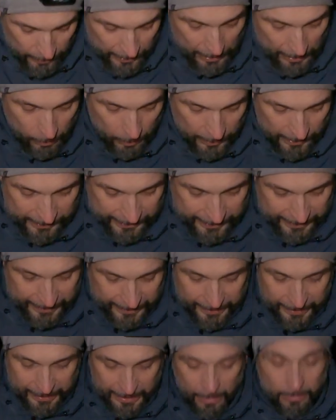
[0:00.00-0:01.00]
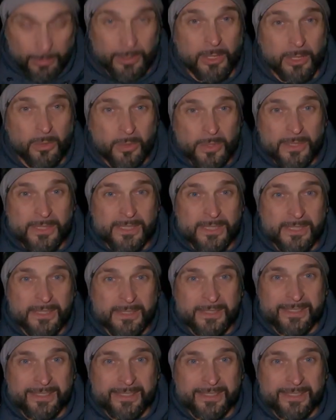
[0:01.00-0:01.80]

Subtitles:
I want to see how it looks.